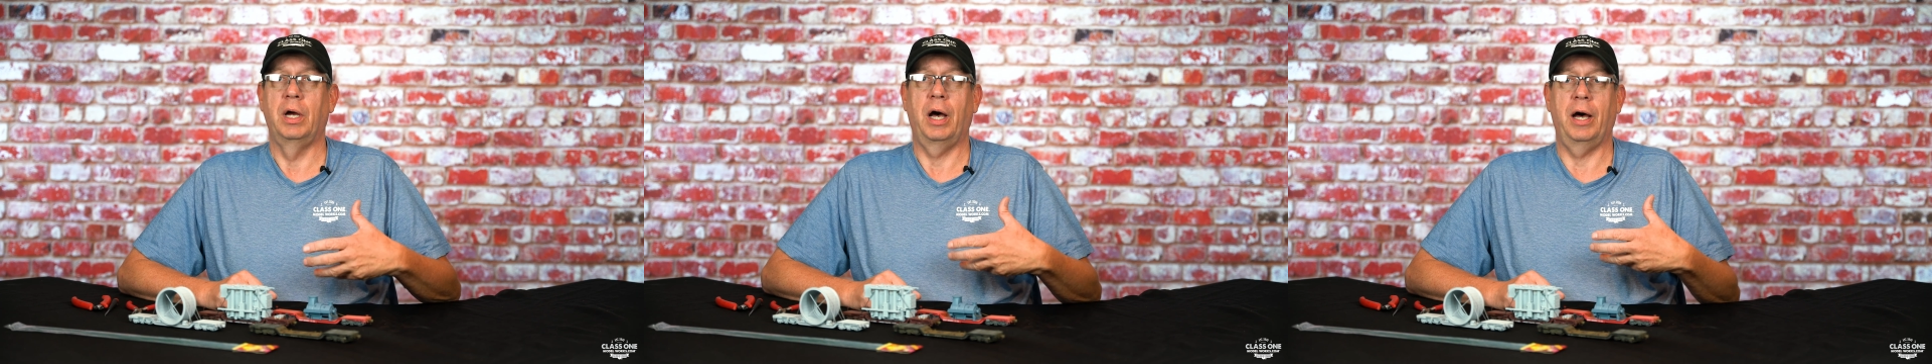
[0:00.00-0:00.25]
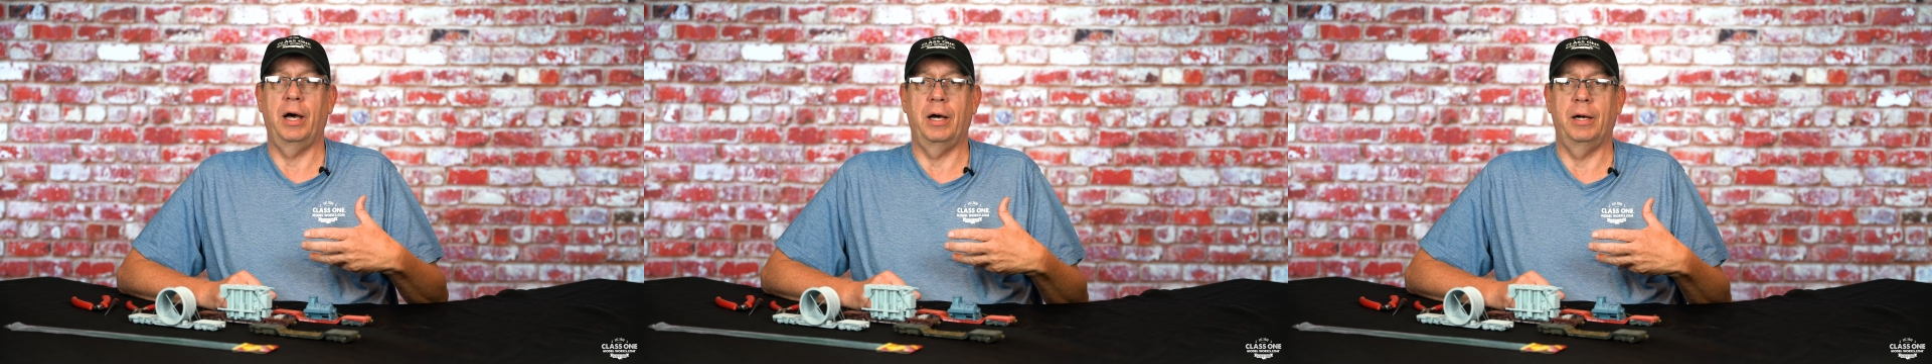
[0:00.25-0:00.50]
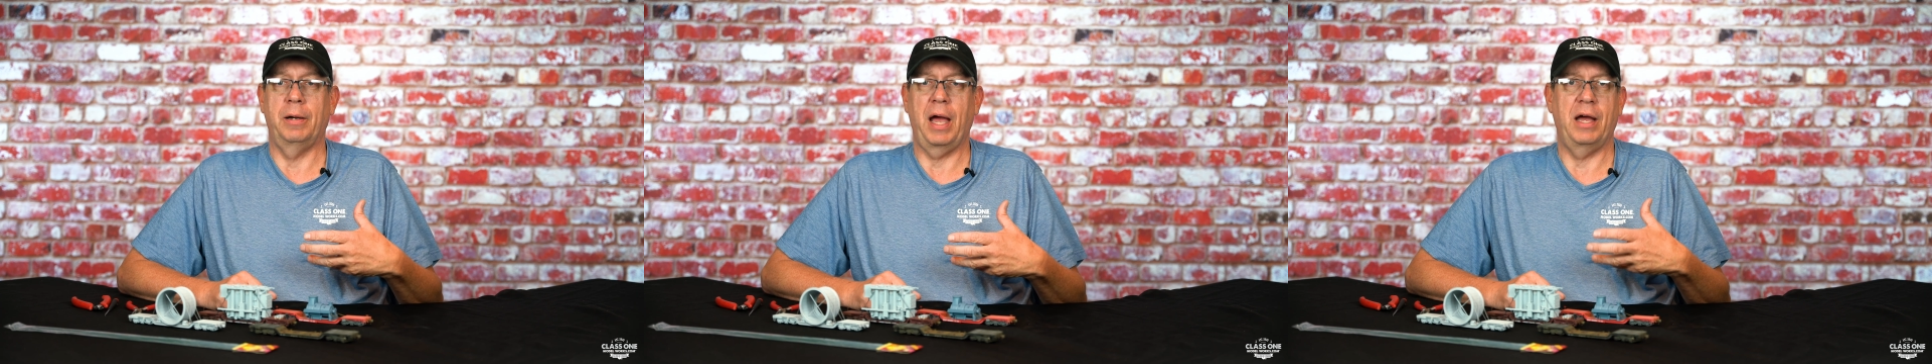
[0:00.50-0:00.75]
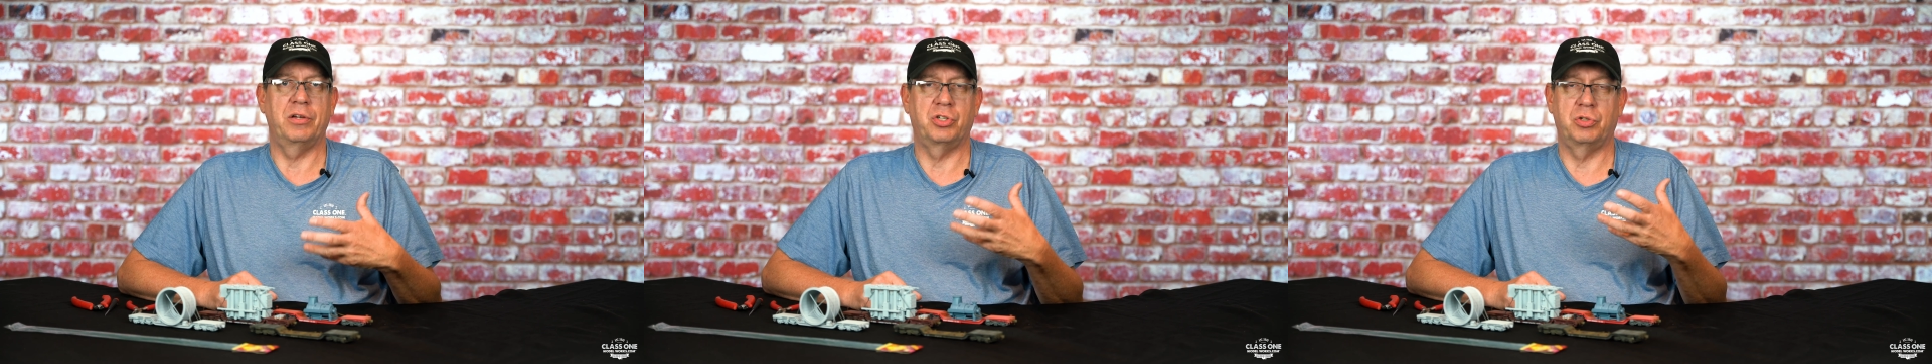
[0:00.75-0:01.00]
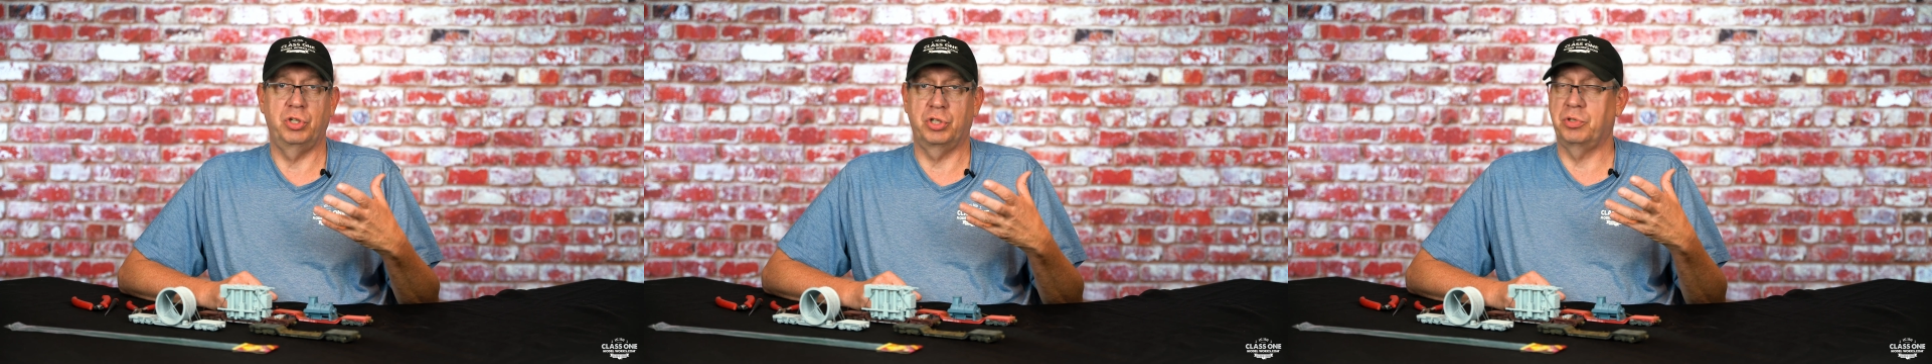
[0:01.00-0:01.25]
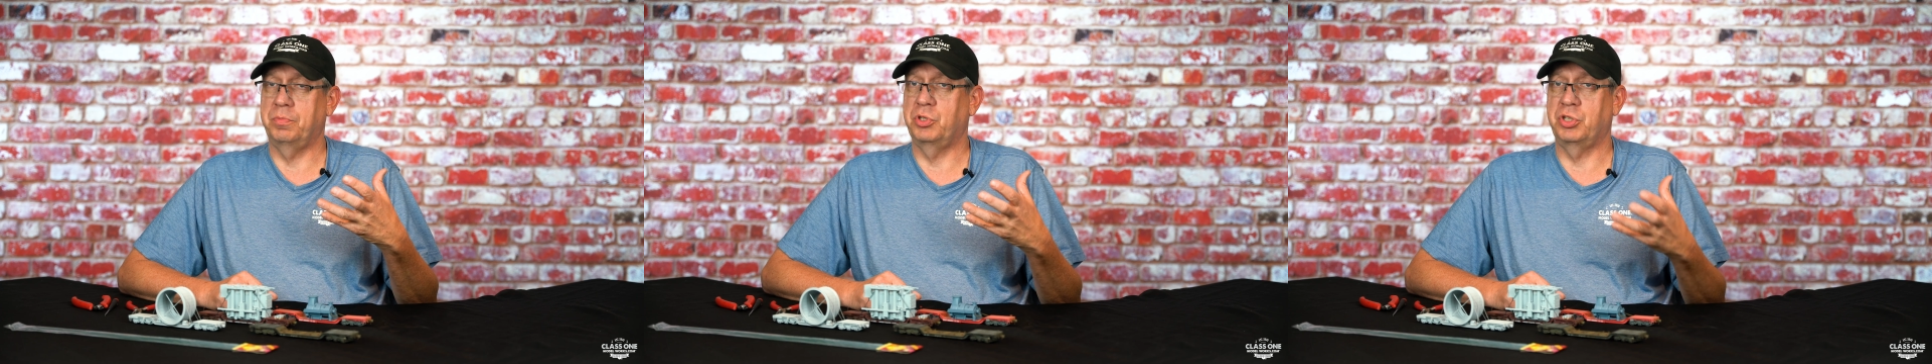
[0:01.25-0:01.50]
as
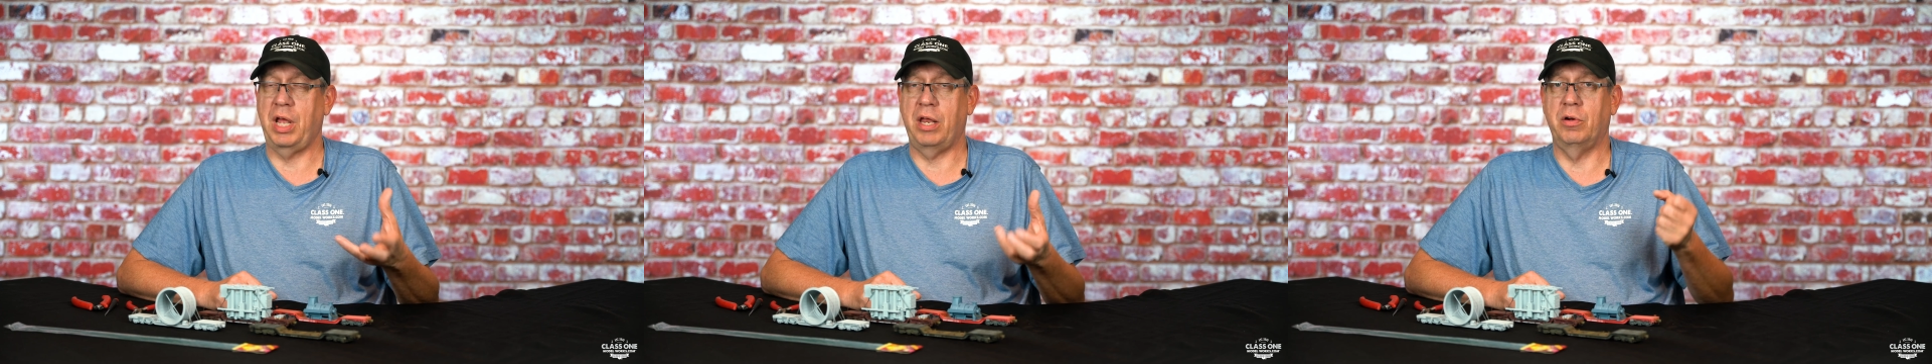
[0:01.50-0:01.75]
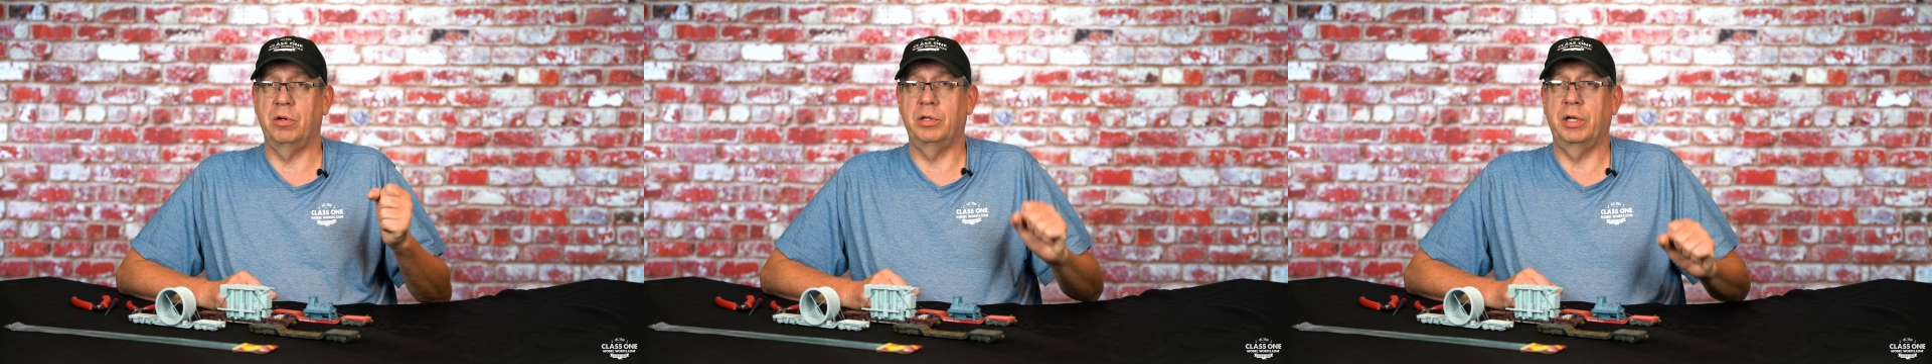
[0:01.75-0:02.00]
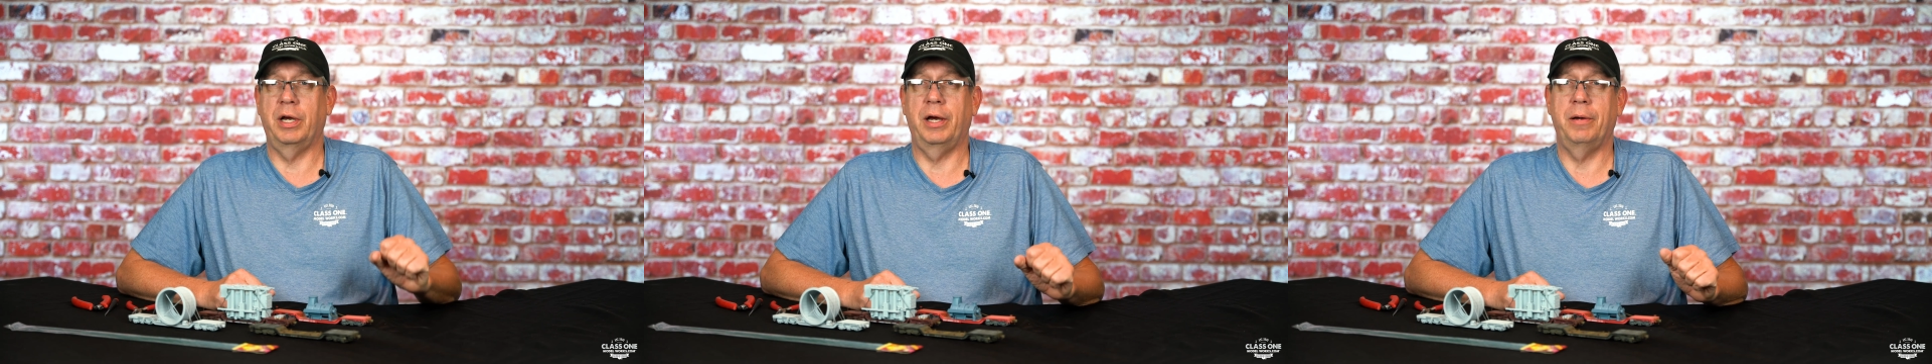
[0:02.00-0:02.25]
just standard